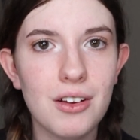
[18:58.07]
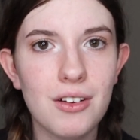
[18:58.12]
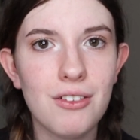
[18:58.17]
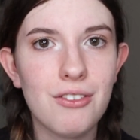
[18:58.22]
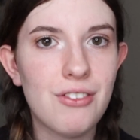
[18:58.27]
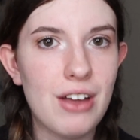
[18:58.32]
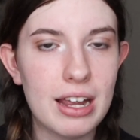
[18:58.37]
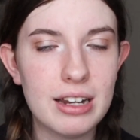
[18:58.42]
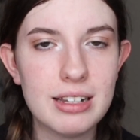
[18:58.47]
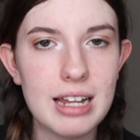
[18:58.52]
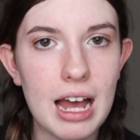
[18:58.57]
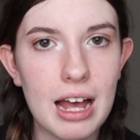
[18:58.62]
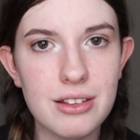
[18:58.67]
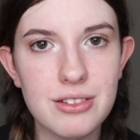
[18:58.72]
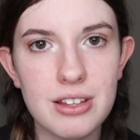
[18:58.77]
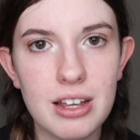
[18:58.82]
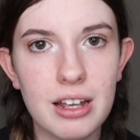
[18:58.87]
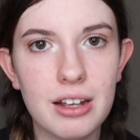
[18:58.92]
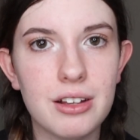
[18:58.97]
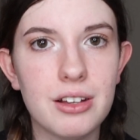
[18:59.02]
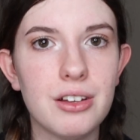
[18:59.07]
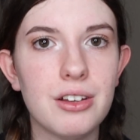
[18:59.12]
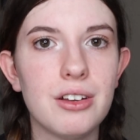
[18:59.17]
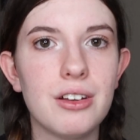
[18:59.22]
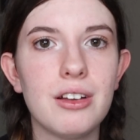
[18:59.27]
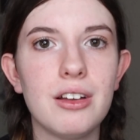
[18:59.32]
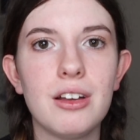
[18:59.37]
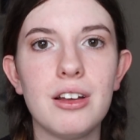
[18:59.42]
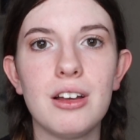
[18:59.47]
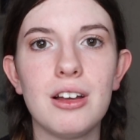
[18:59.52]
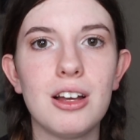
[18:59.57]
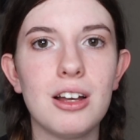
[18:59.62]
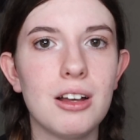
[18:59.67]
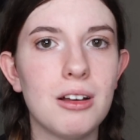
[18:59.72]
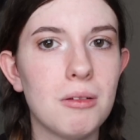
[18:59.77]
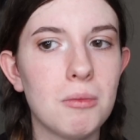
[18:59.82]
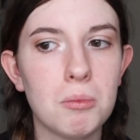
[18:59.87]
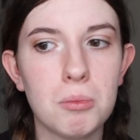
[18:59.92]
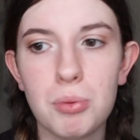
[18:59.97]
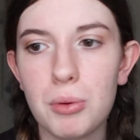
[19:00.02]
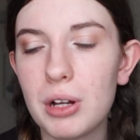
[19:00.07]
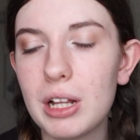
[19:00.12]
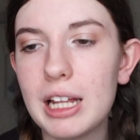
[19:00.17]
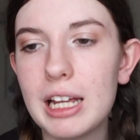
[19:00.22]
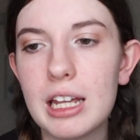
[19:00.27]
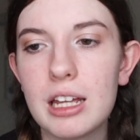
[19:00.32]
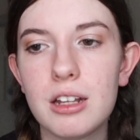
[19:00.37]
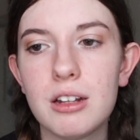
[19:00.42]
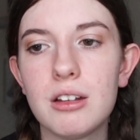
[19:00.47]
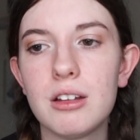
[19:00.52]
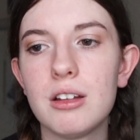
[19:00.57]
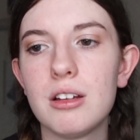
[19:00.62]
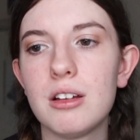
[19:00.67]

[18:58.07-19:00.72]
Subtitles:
Fantastic. Brilliant.